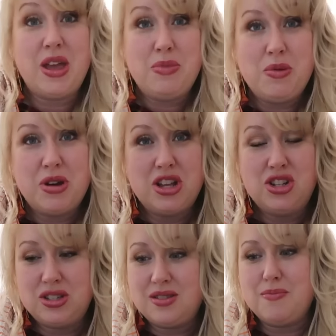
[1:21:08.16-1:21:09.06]
And people can
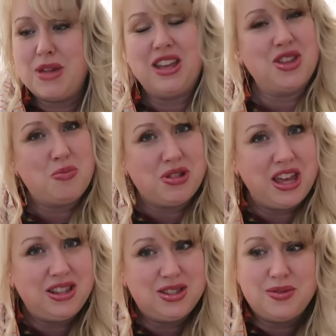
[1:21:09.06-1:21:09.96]
just make their
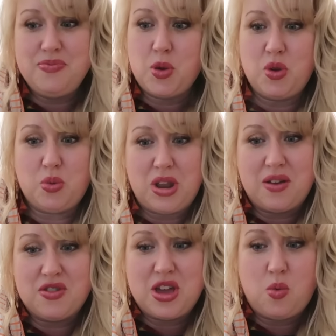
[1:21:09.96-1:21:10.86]
plates with
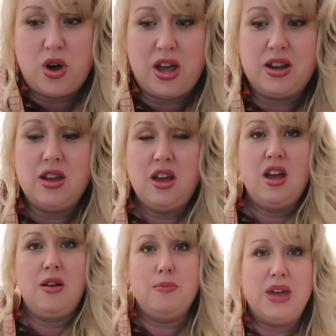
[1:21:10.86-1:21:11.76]
whatever they want
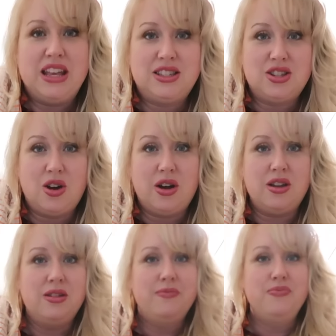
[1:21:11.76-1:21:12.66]
based
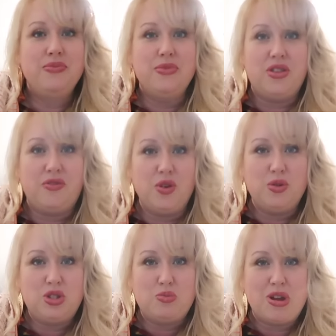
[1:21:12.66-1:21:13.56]
on the
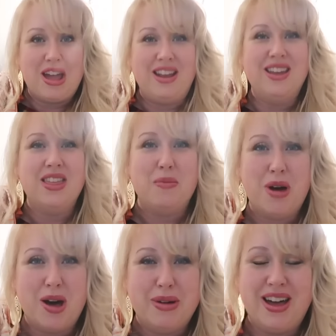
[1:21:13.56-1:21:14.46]
food spread that
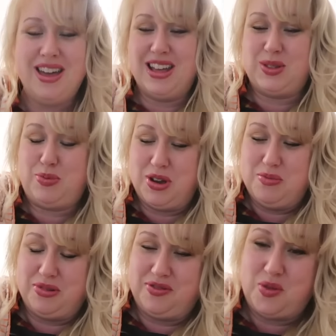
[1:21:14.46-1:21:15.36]
mama has
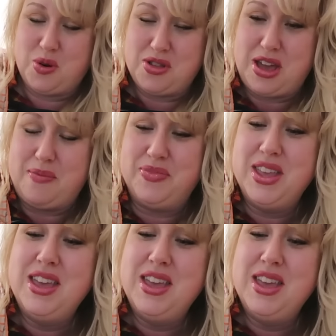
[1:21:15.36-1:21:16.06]
put before them.